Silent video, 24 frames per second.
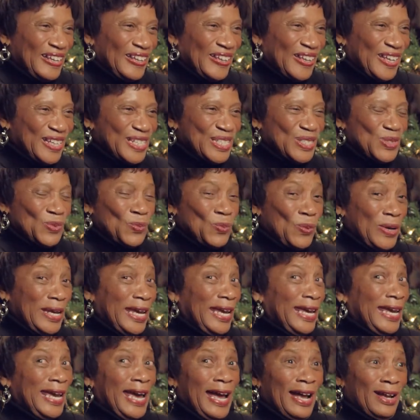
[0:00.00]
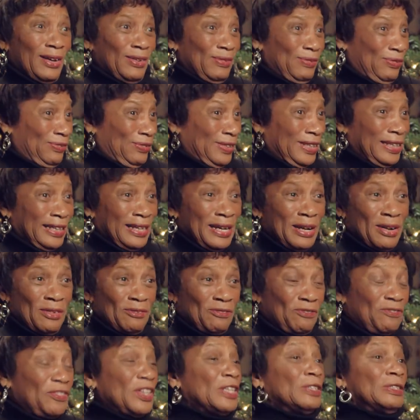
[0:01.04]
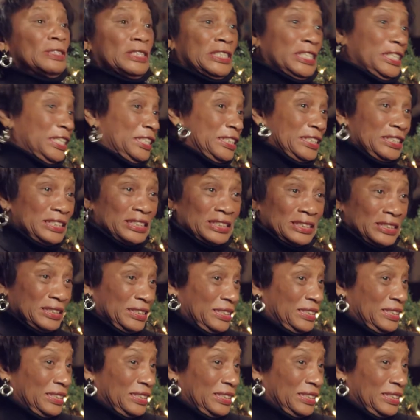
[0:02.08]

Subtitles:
because we have filled it